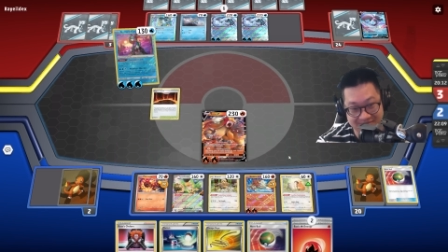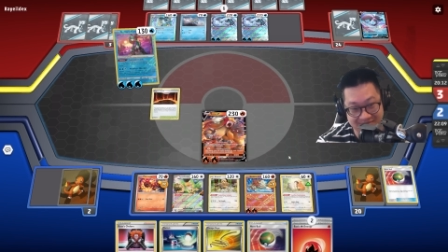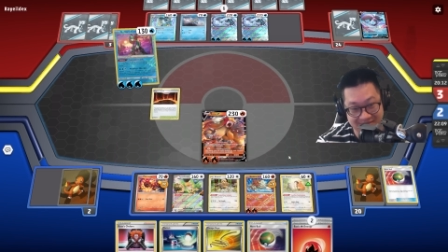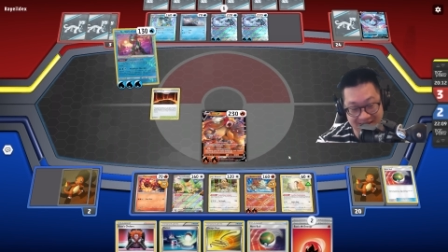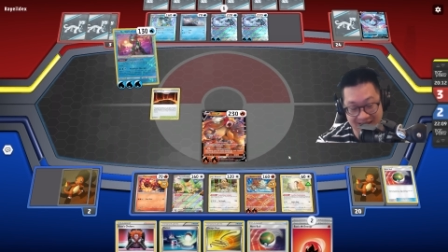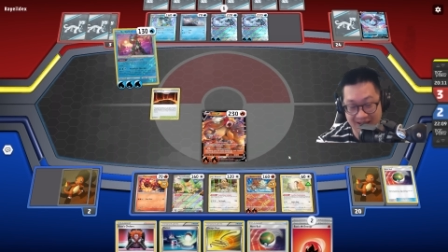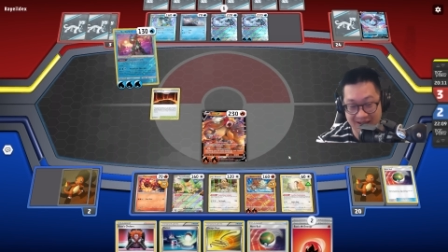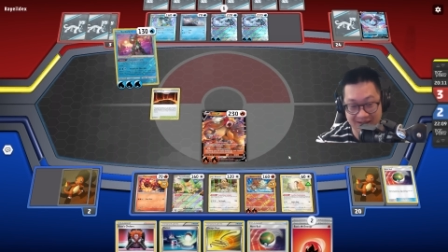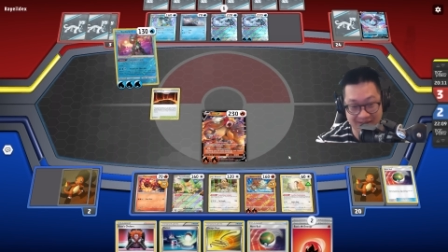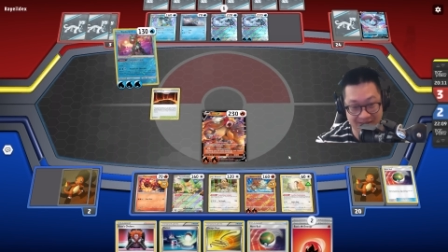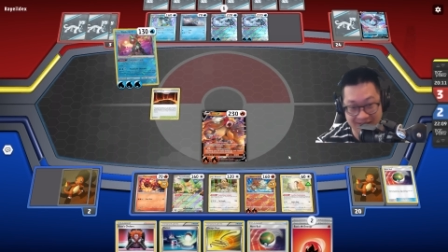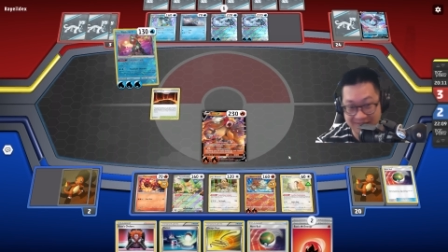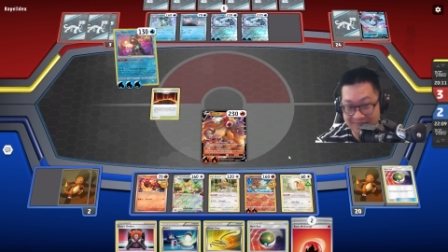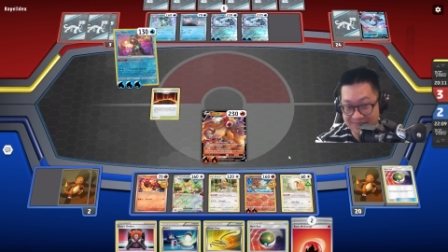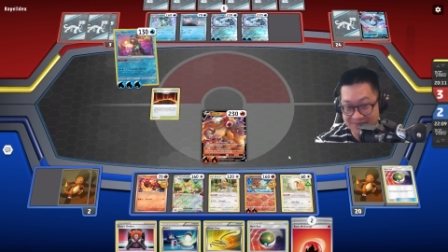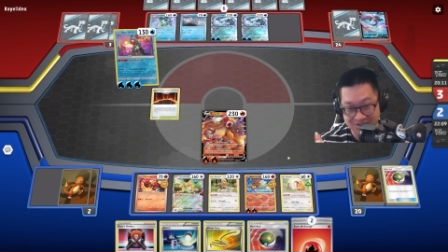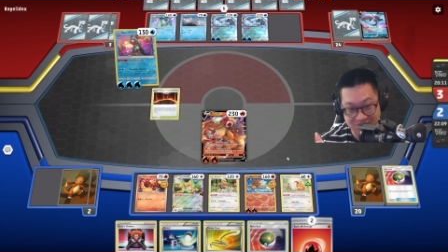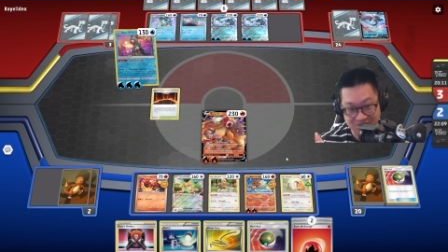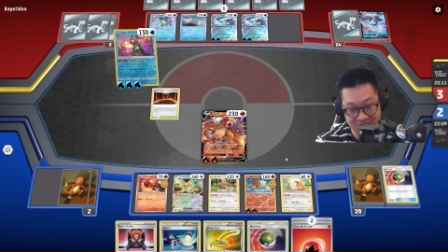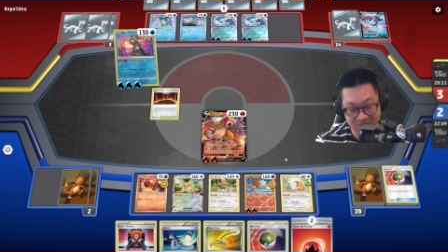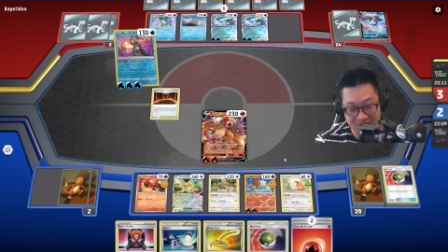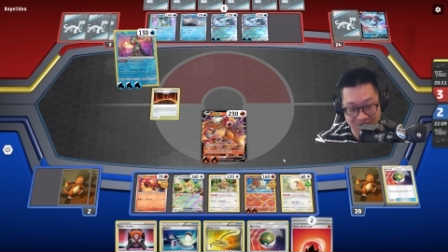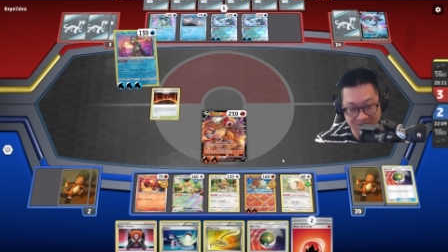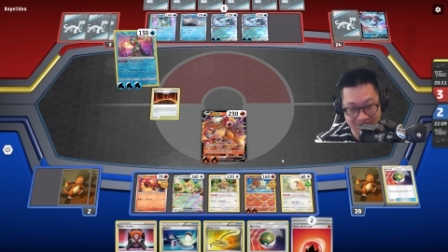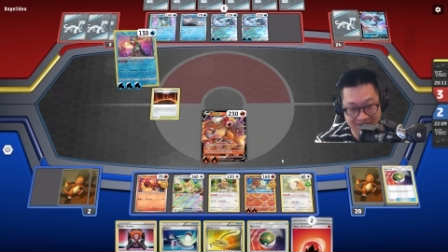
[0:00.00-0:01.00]
uh, I'm
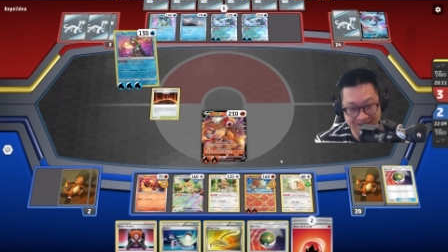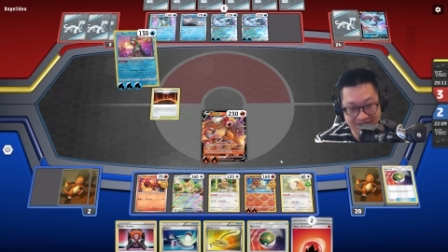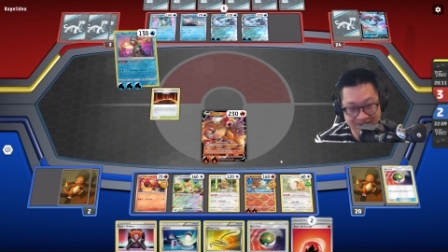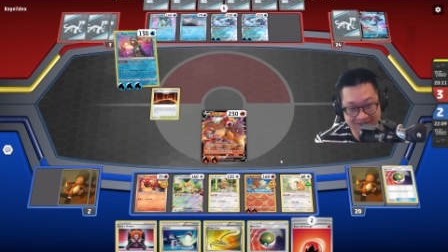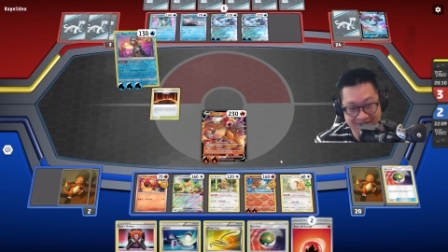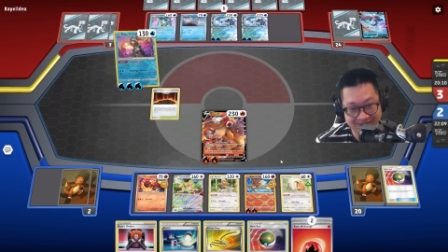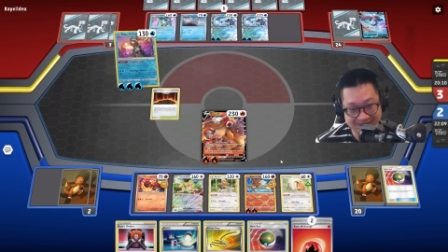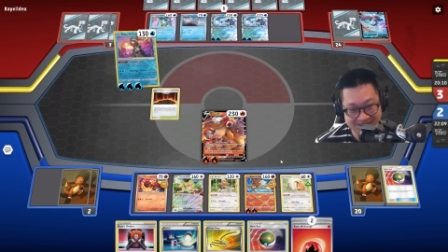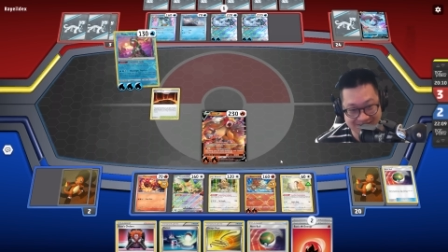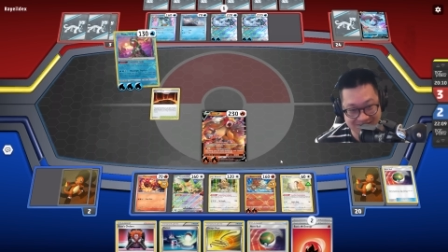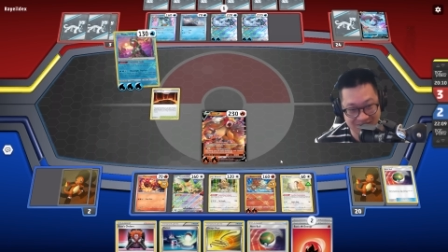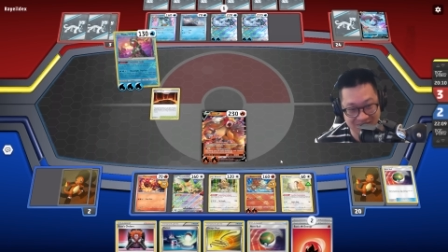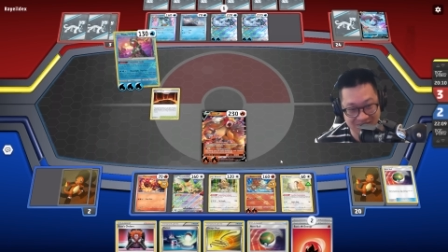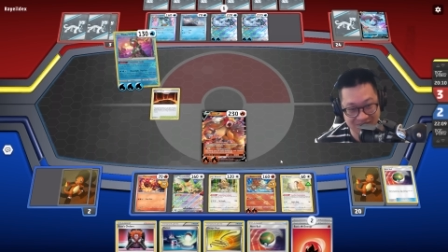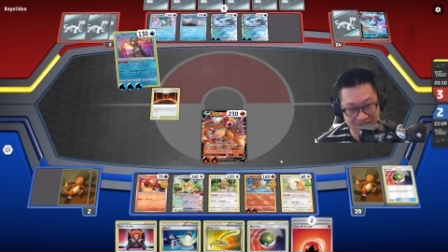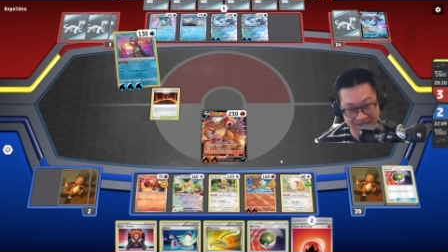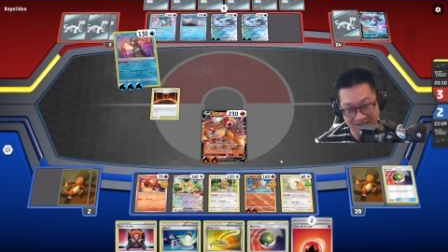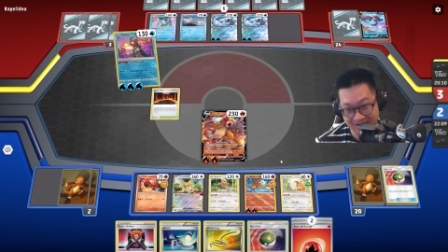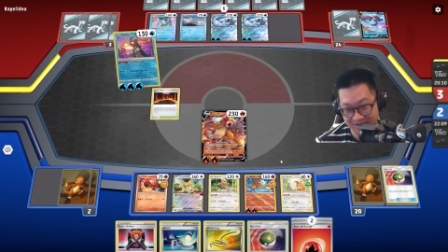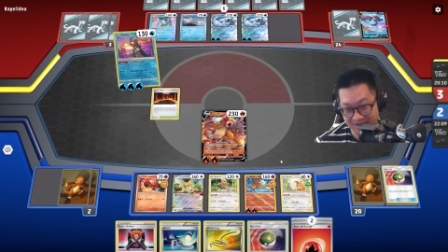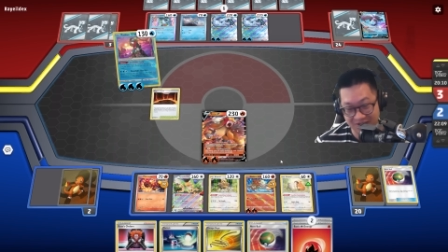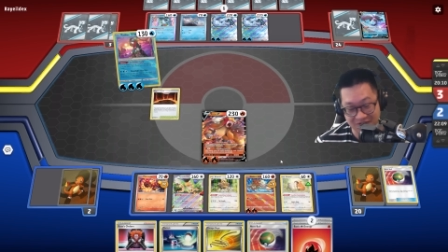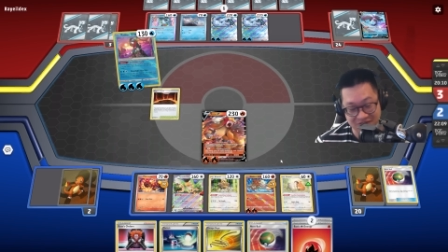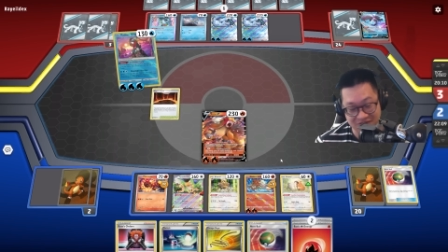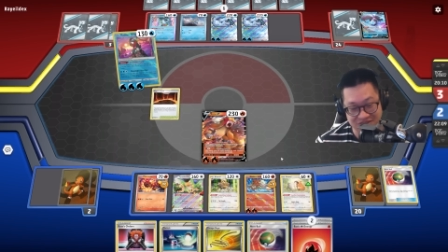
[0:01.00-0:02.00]
screwed here. So
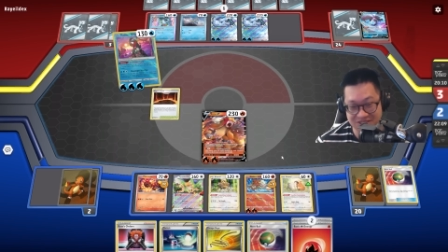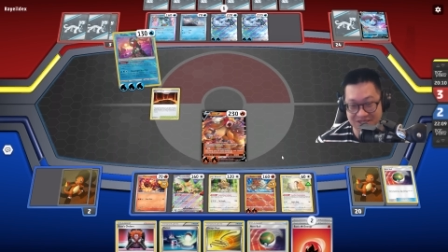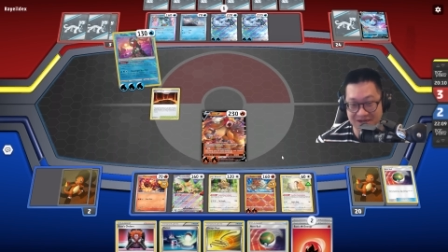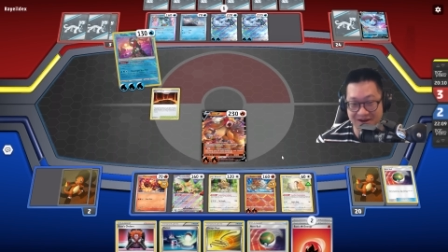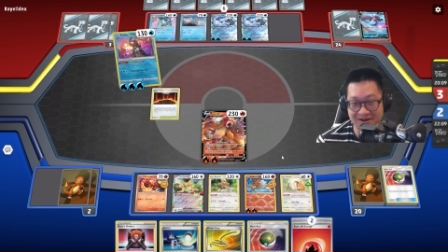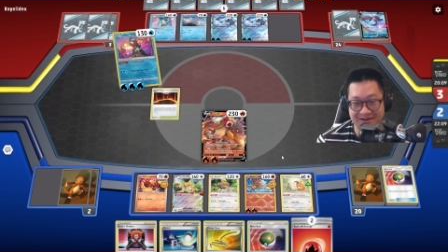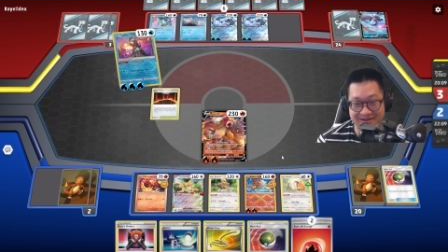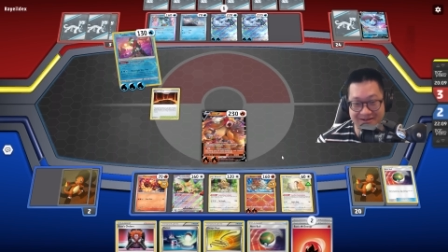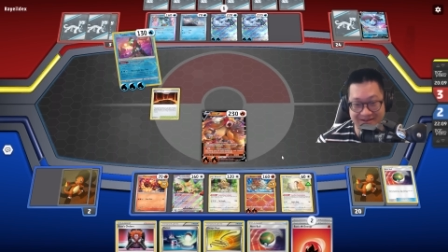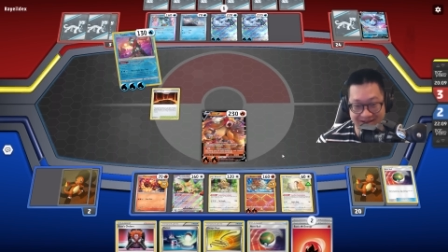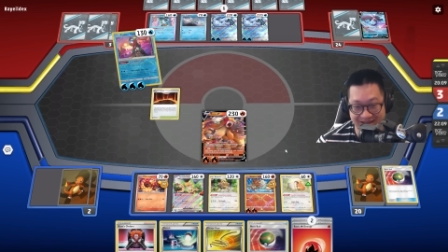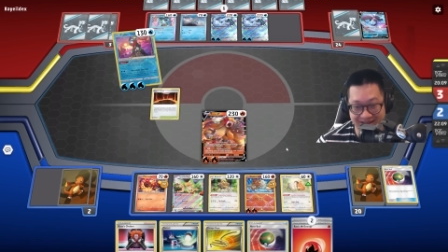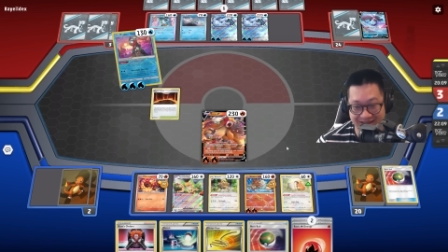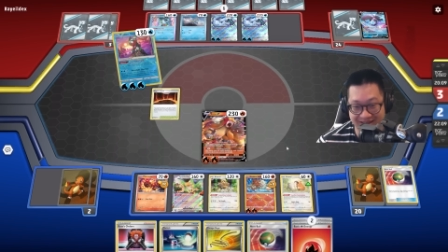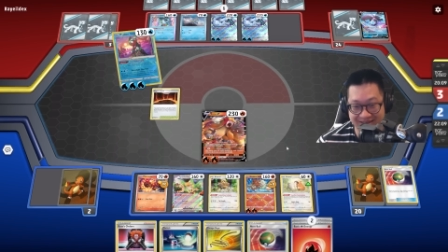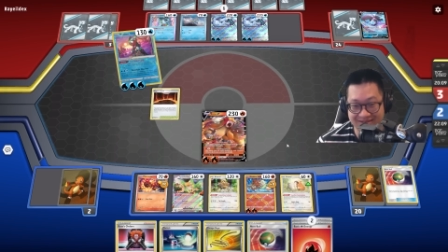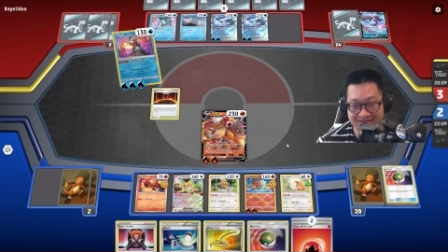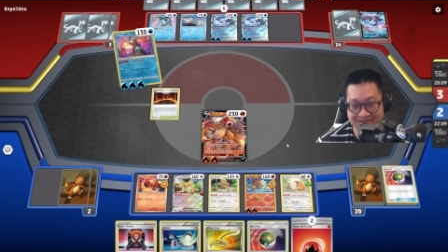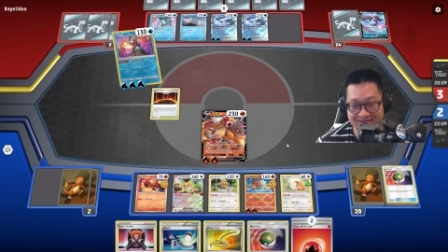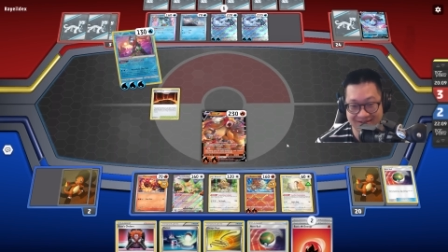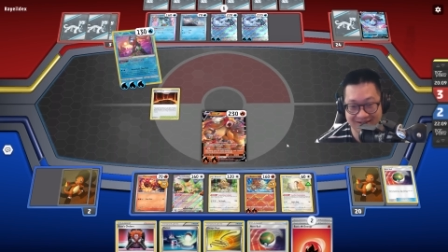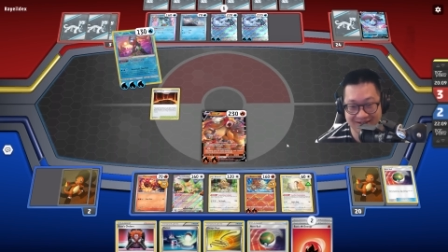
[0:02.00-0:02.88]
there goes Charcadet.